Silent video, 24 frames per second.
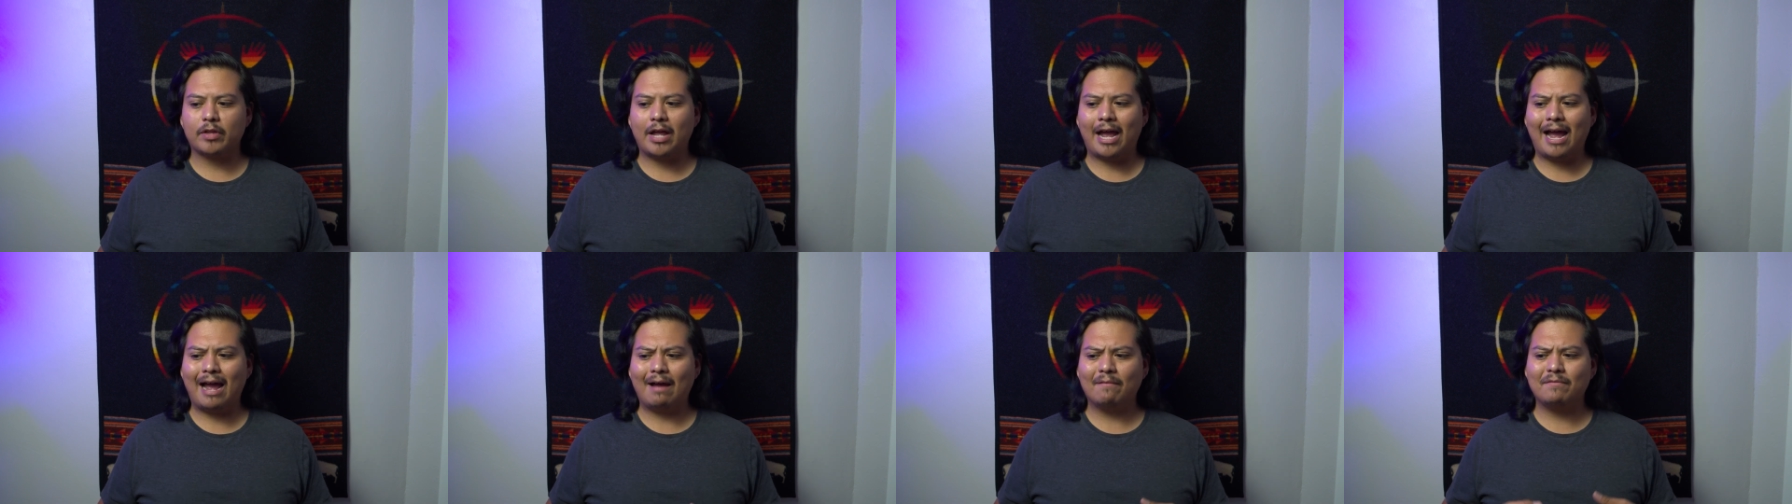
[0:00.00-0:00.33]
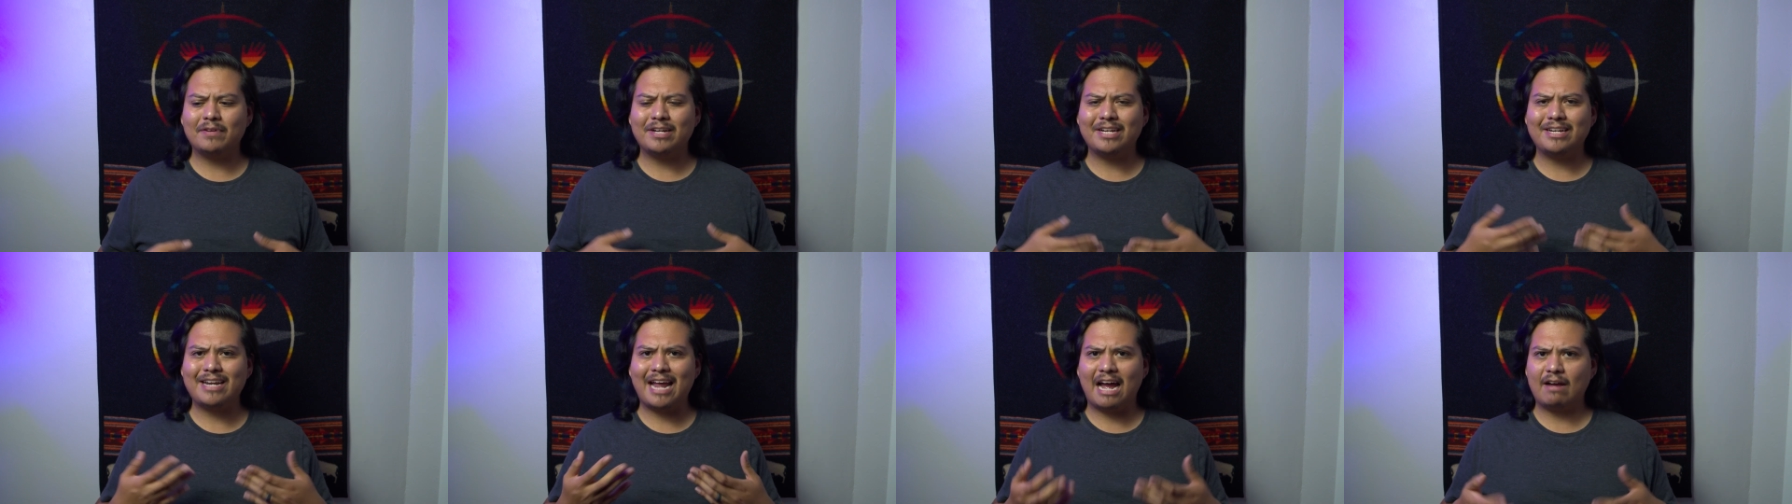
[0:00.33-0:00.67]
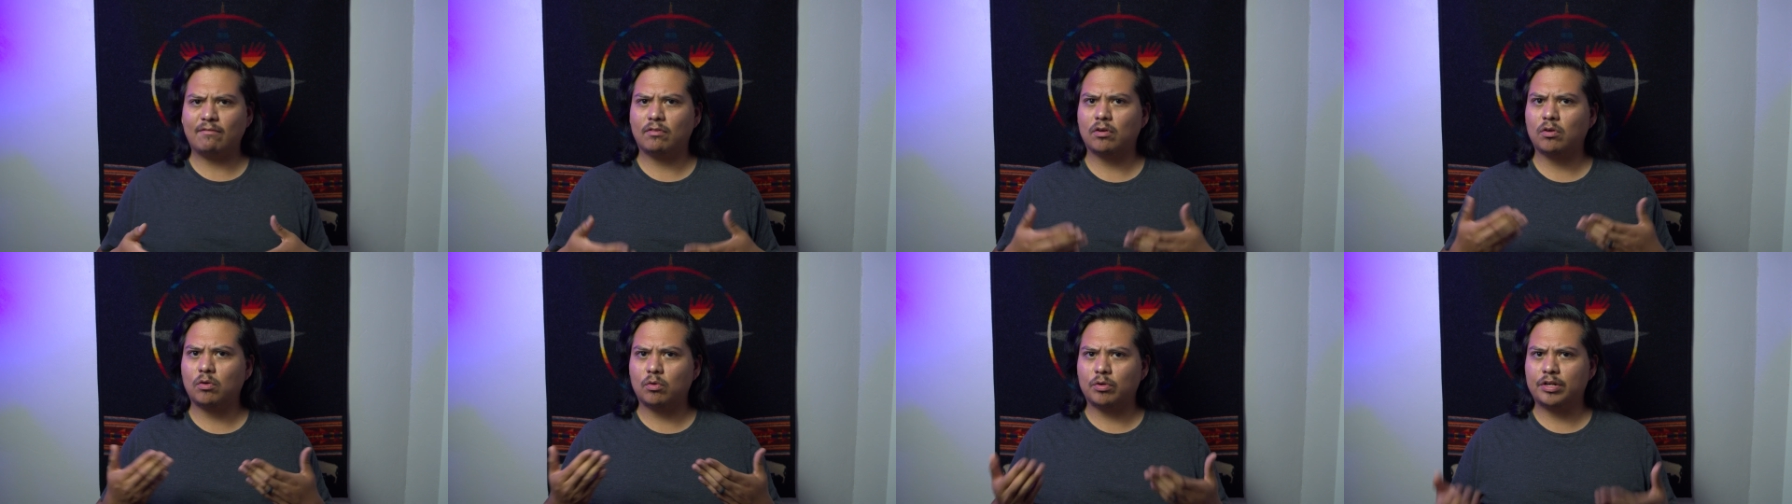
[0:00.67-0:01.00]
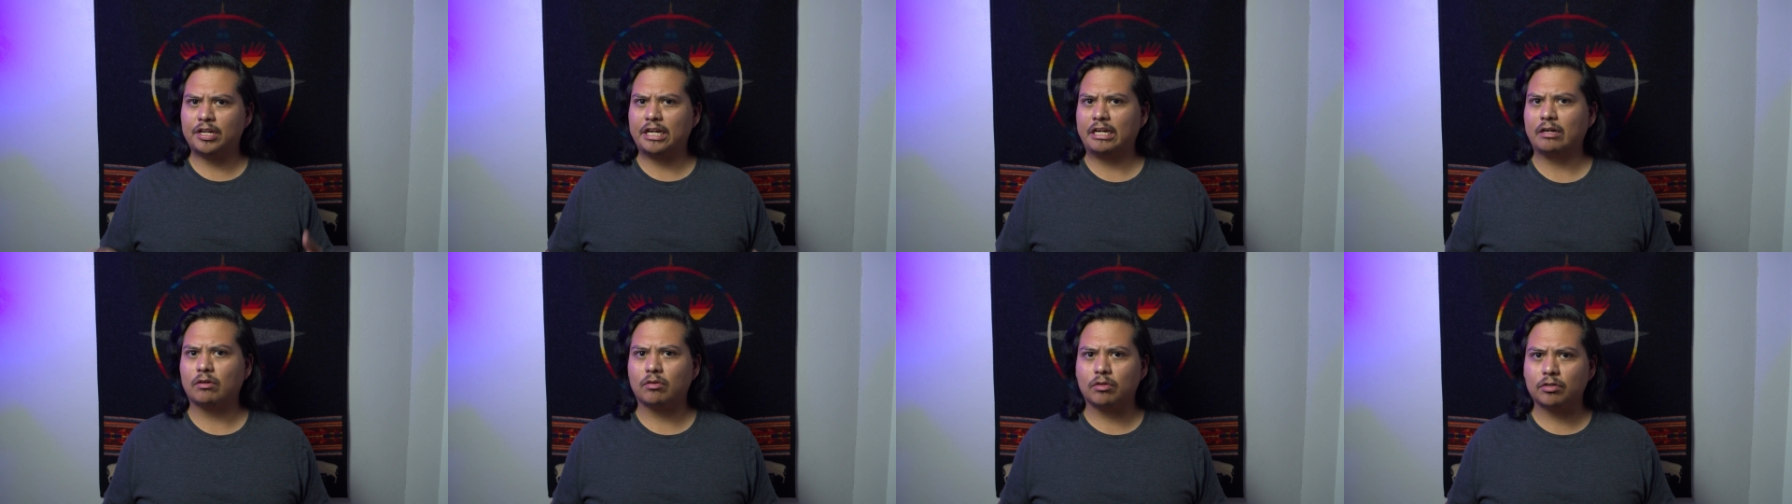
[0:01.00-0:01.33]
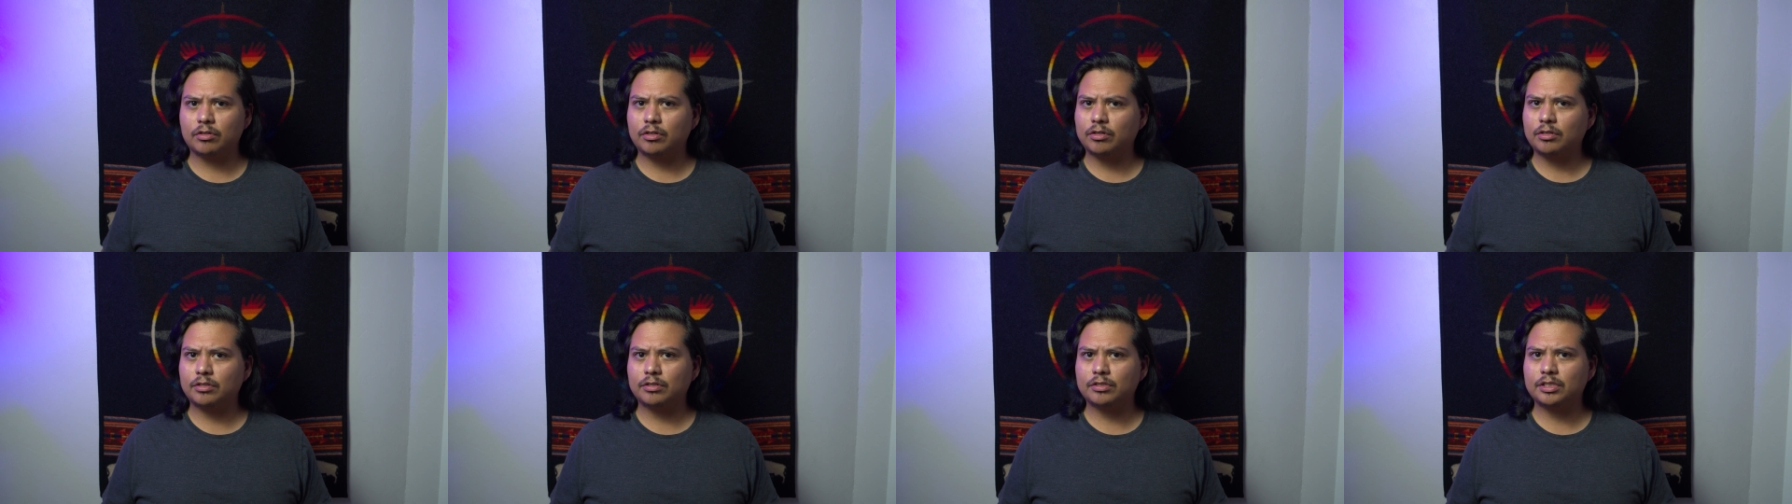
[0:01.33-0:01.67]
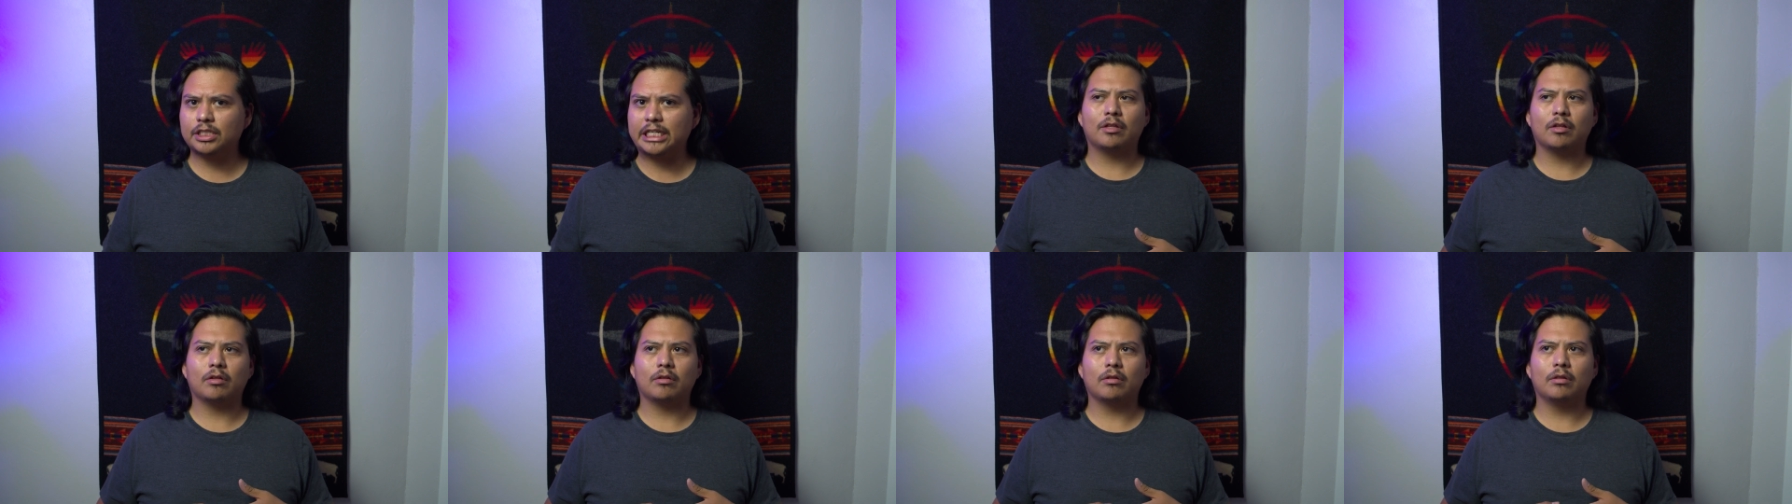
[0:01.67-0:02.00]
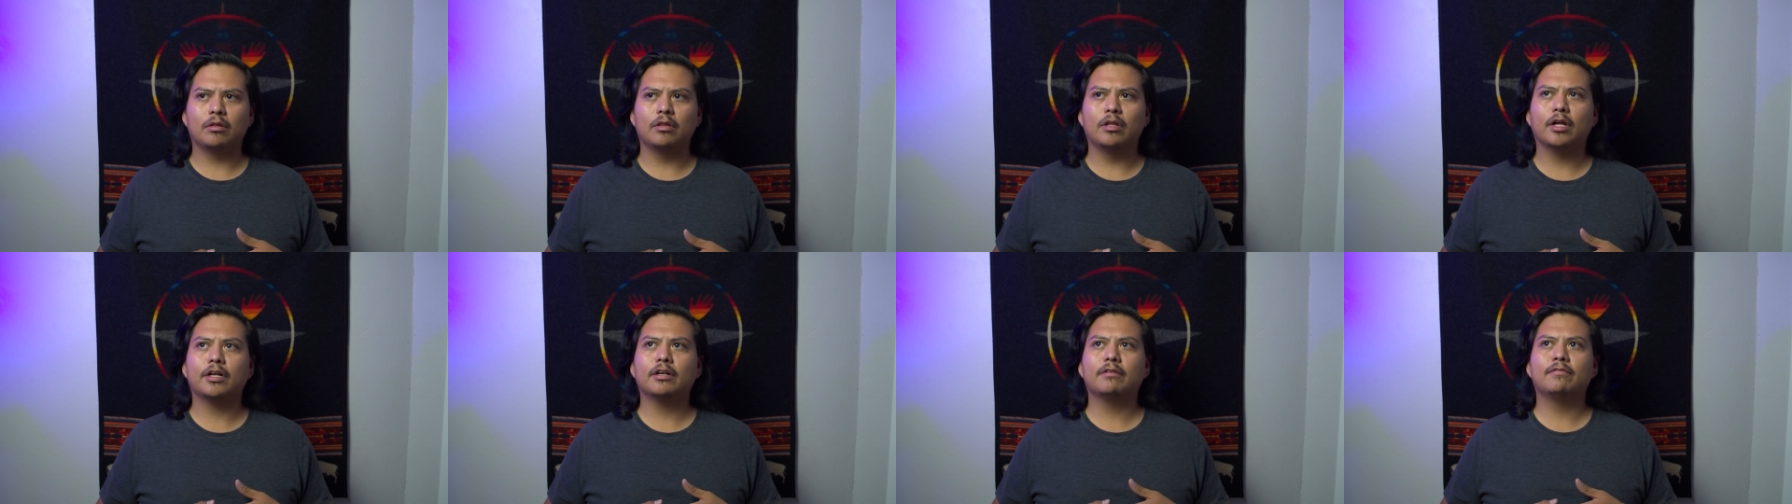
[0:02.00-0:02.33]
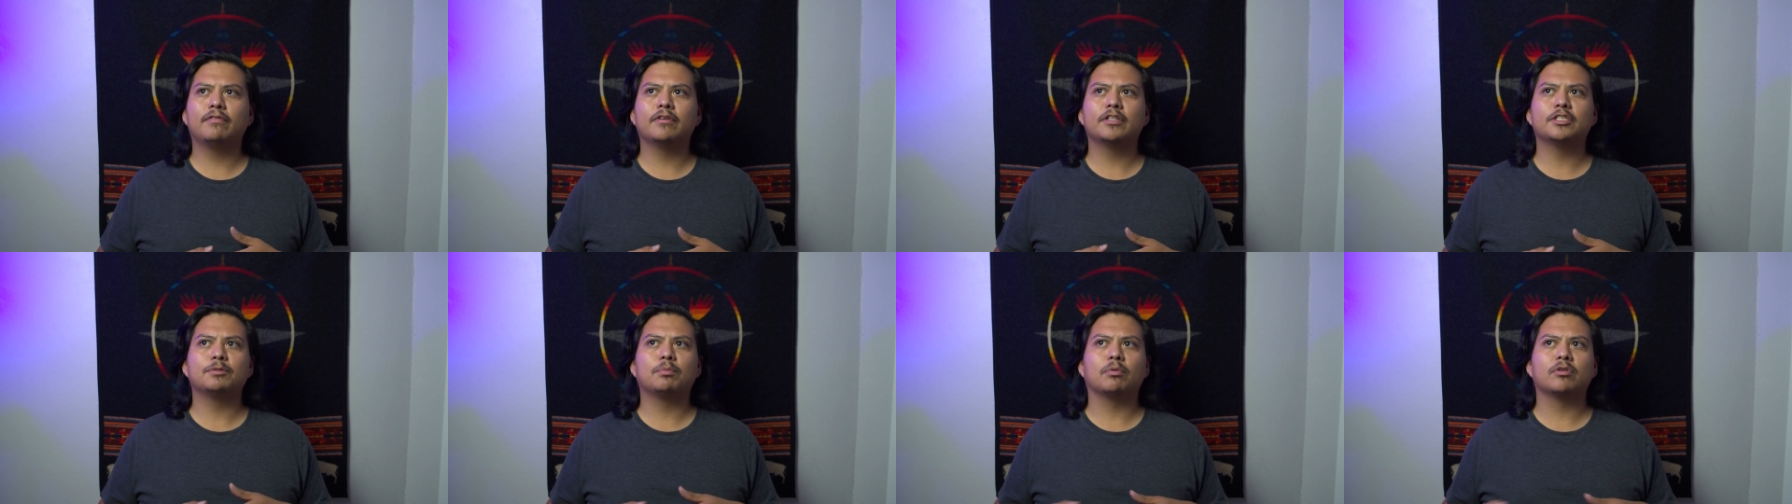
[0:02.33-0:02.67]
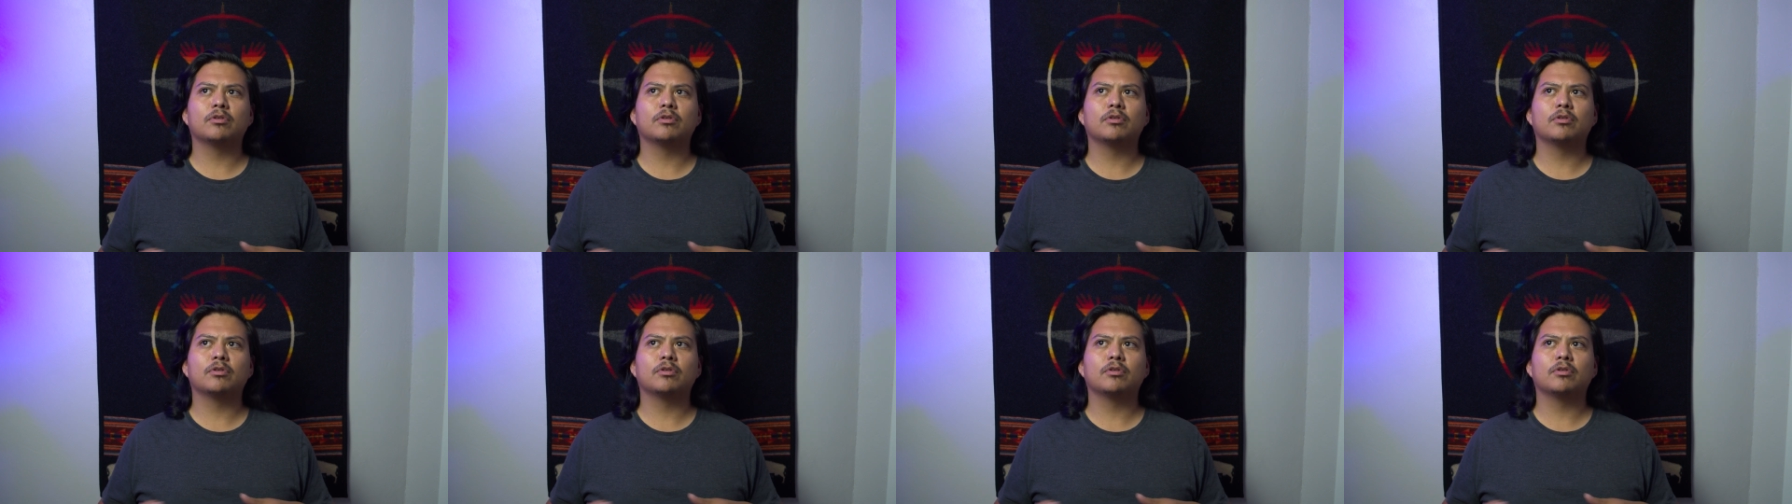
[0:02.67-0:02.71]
having Navajo characters. None of his